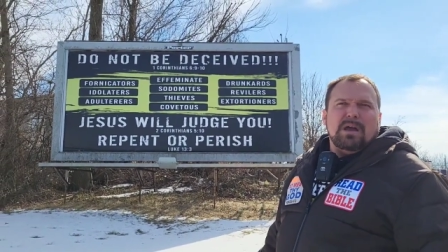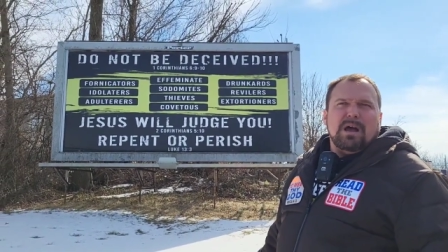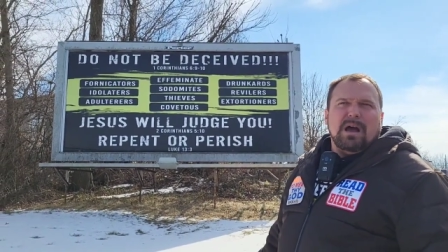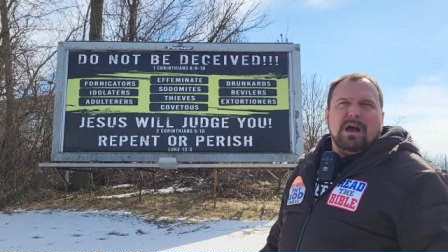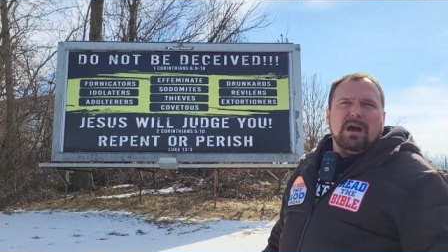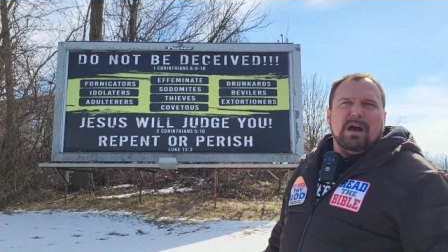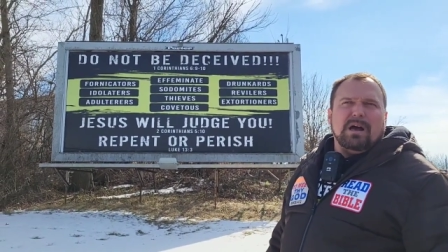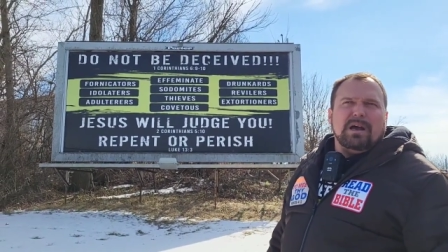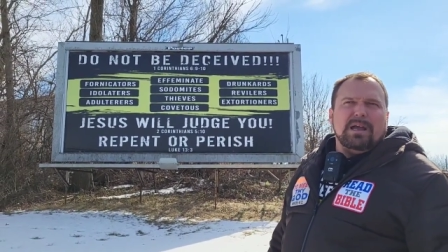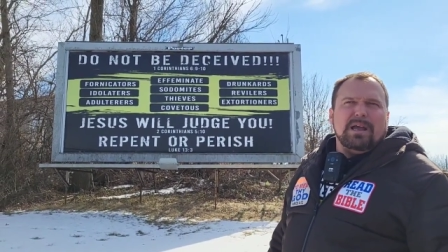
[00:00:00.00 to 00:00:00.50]

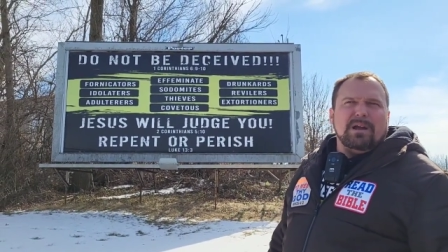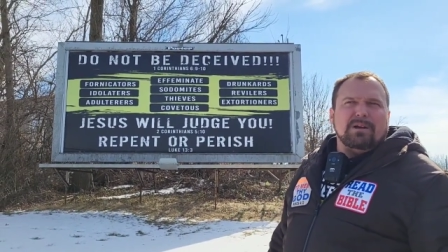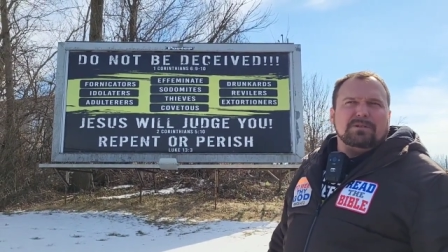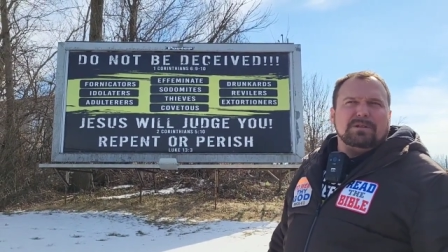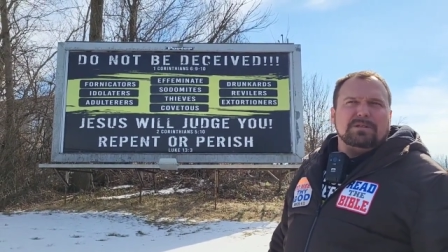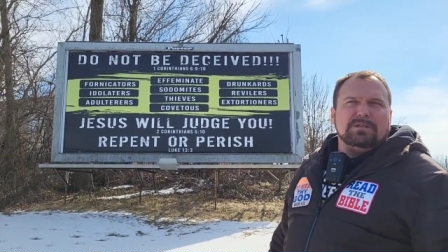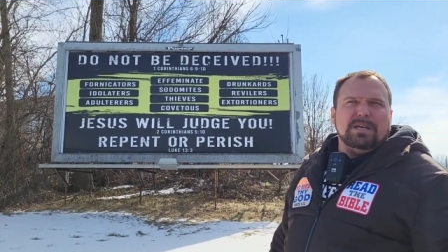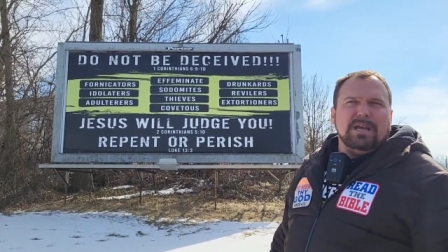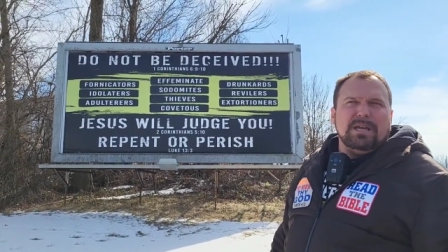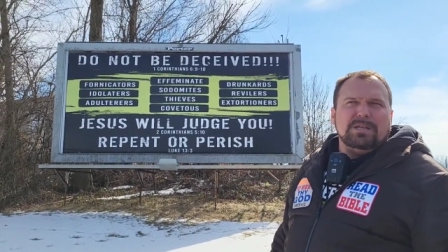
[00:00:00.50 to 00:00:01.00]
uh, hear
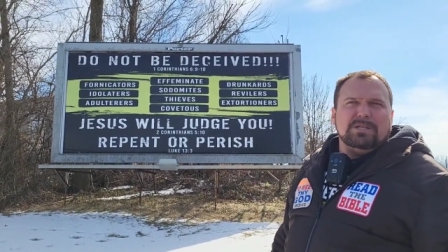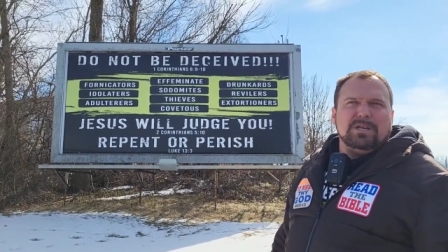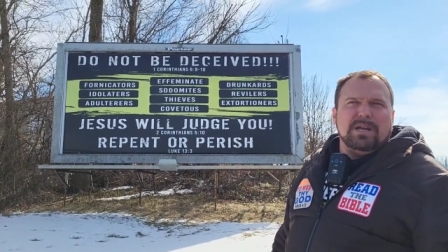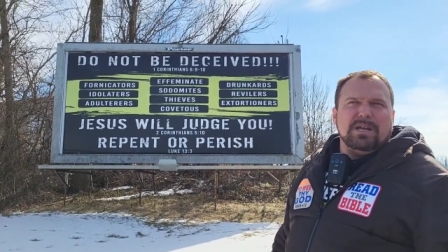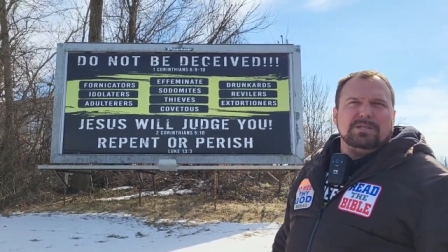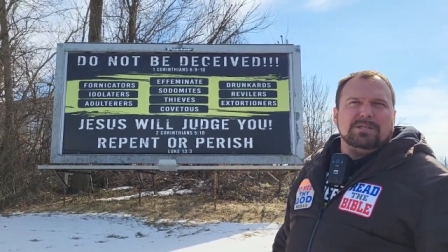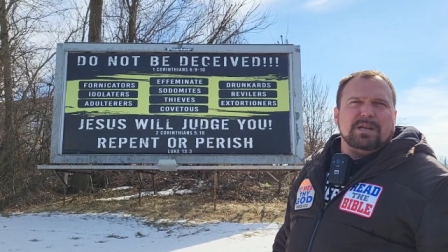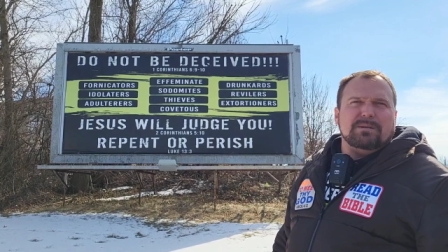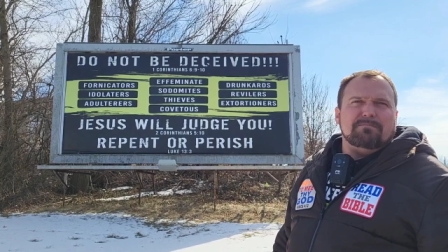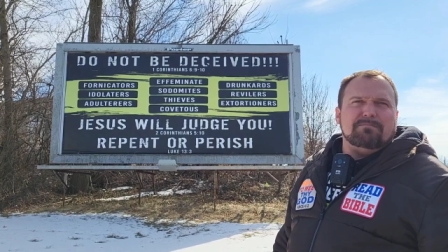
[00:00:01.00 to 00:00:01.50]
the
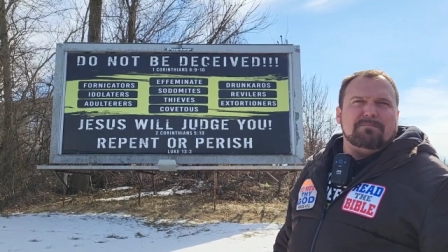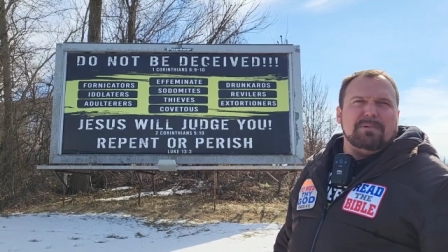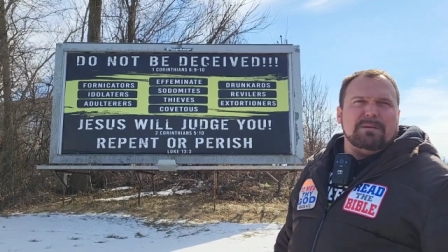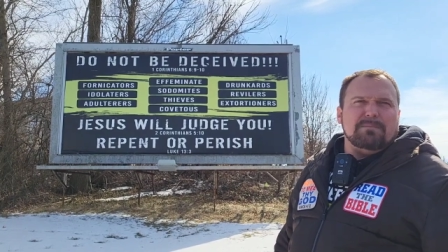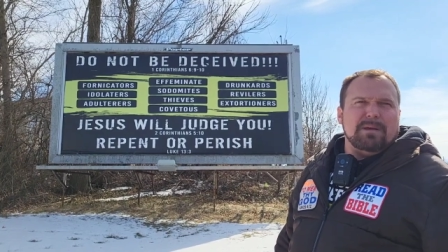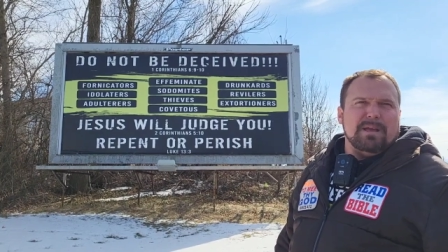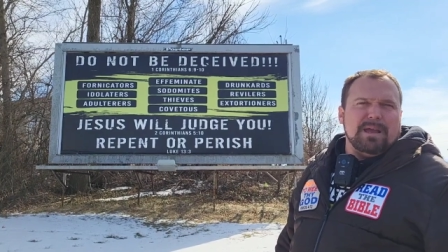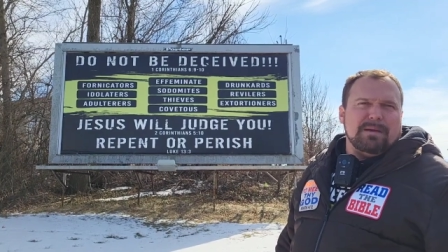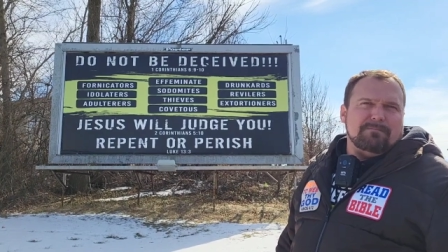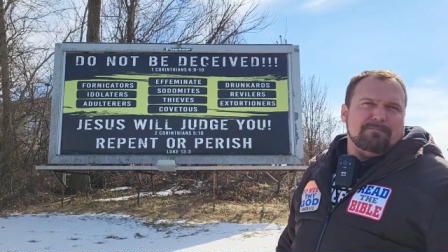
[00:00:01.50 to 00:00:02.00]
teachings and be,
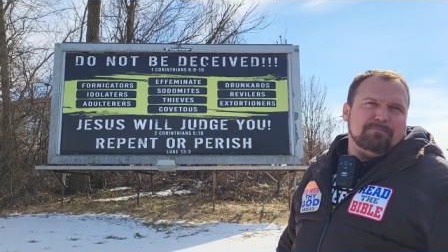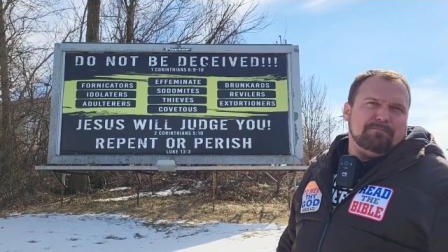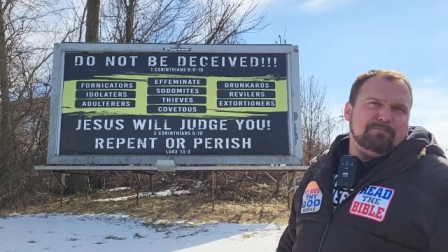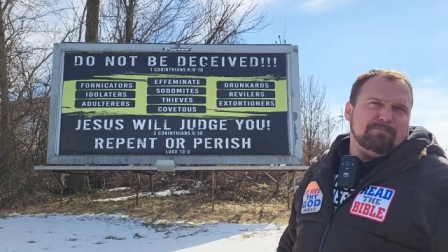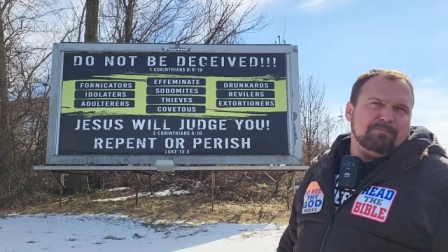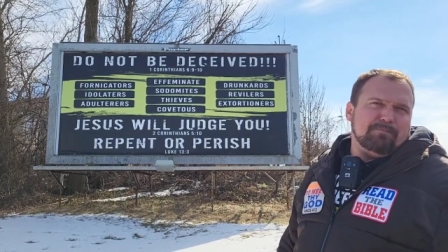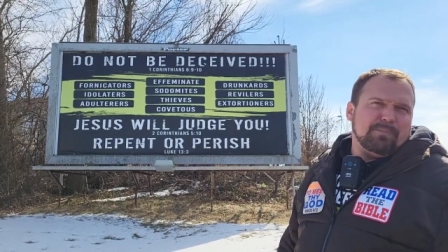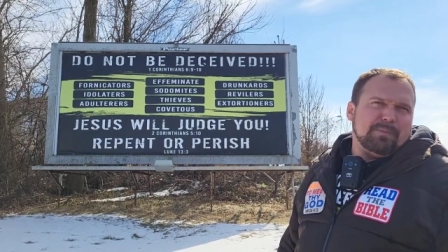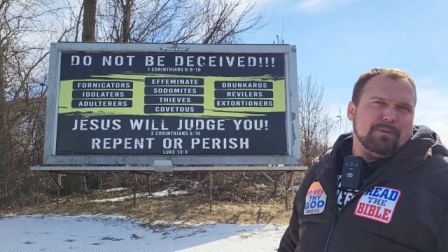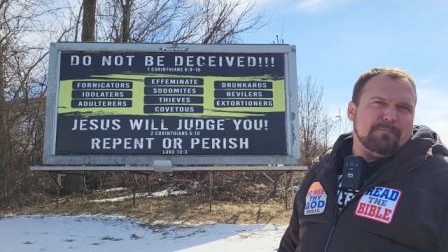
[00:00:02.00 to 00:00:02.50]

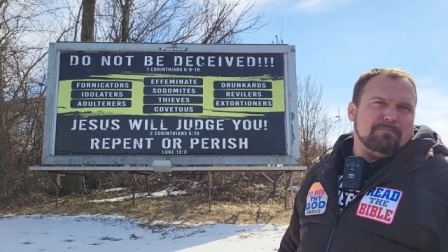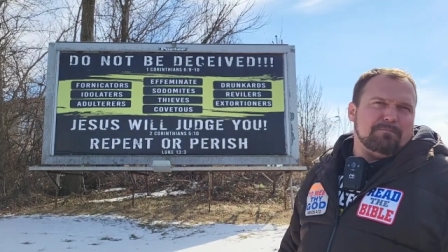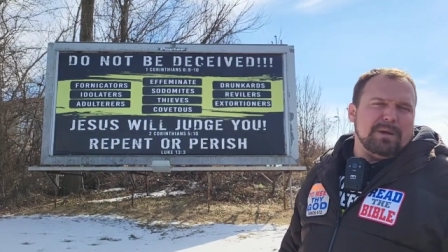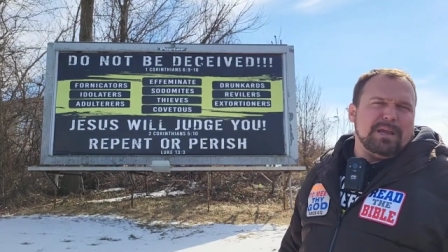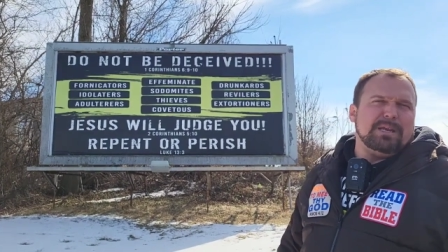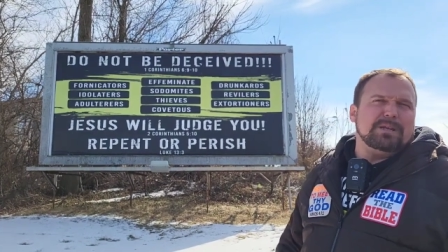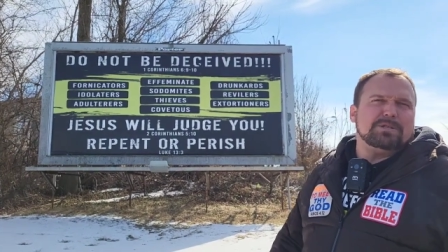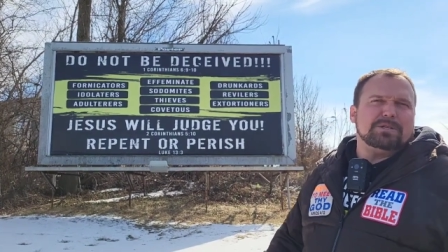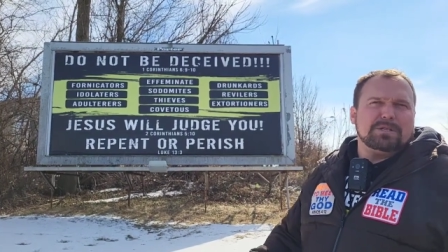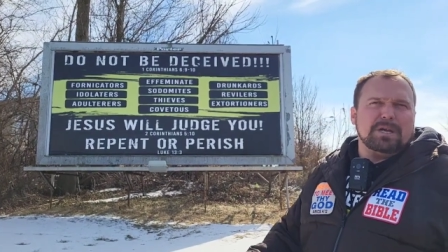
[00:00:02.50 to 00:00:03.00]
and
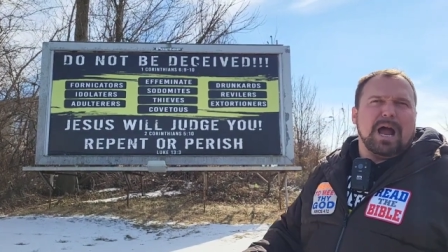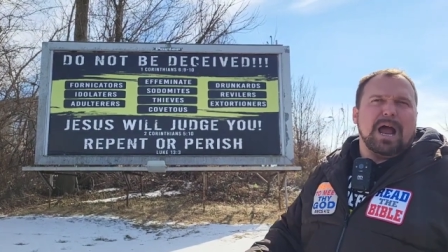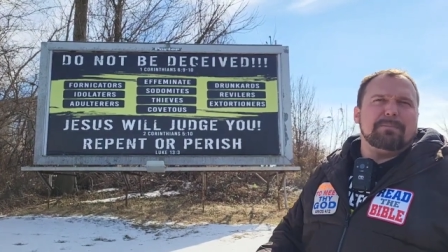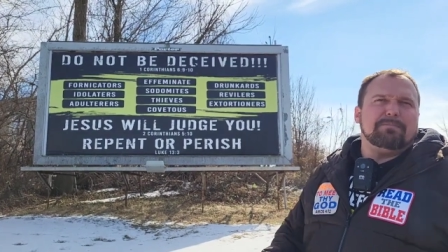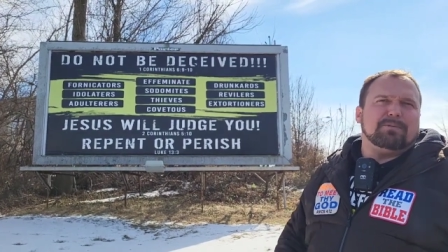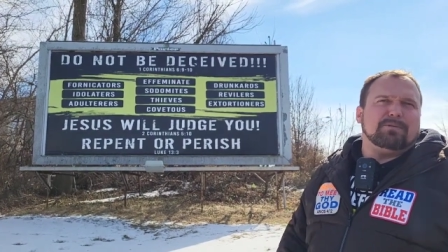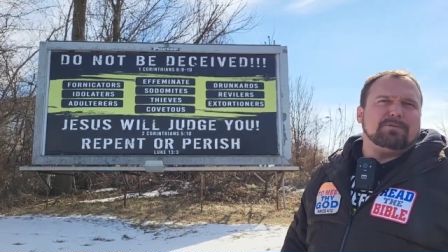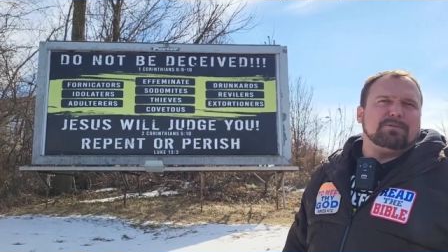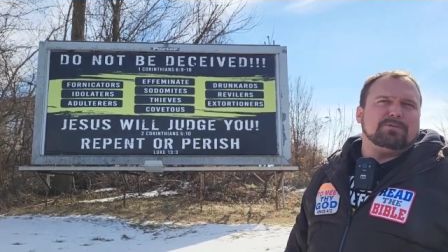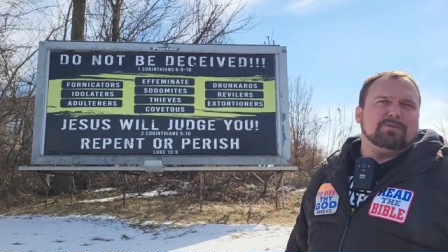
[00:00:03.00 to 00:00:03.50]
be
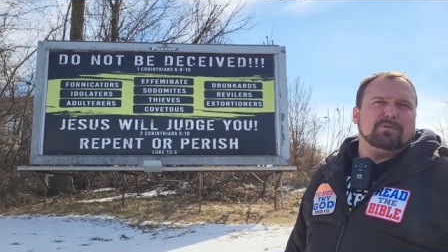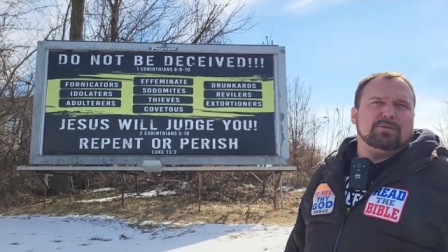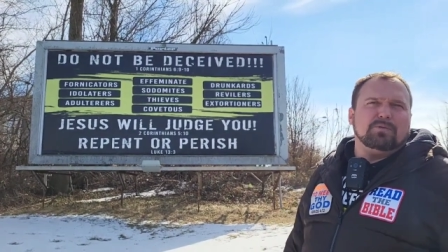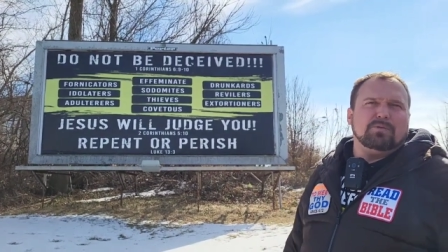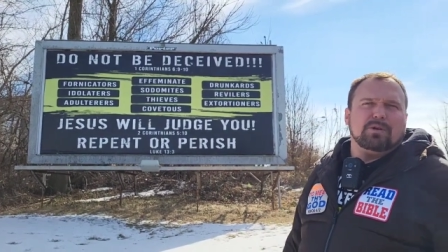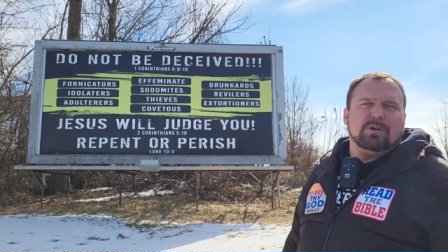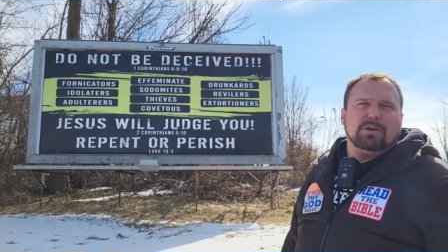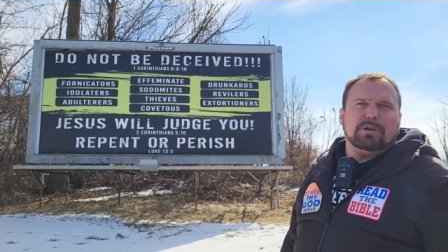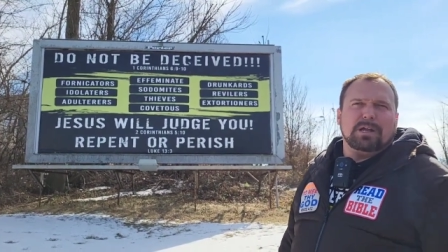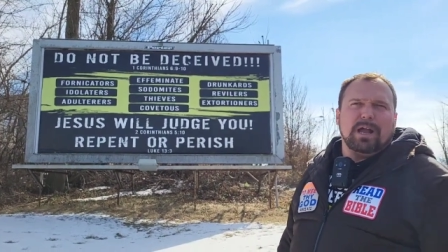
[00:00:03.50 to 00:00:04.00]
discipled through the
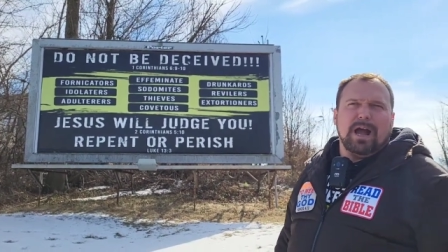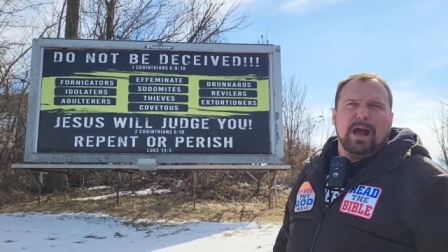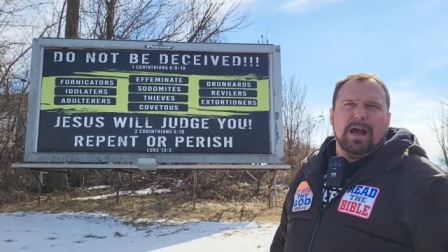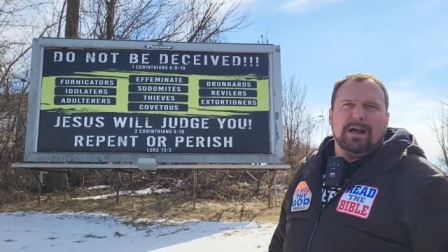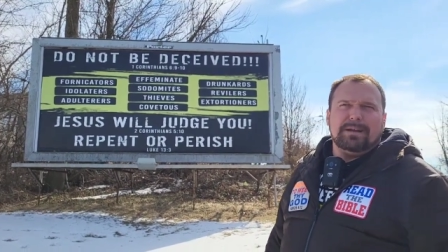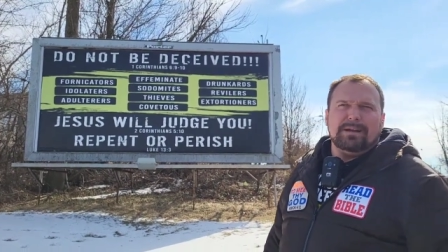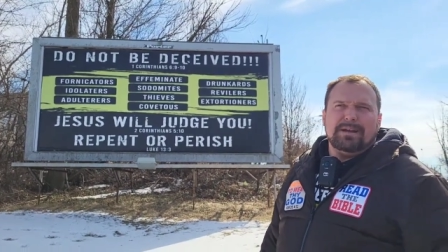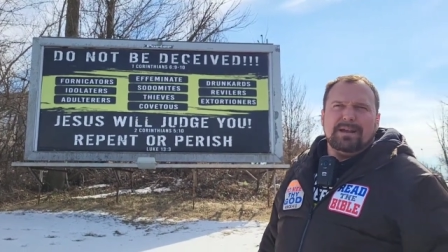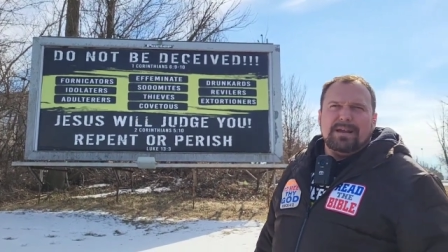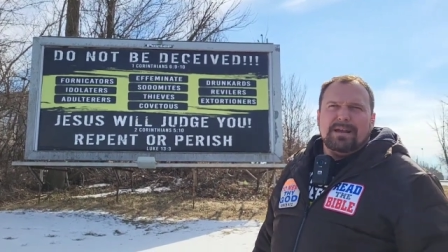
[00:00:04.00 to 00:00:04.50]
word of
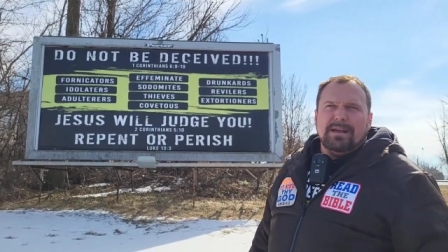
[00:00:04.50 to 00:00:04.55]
God.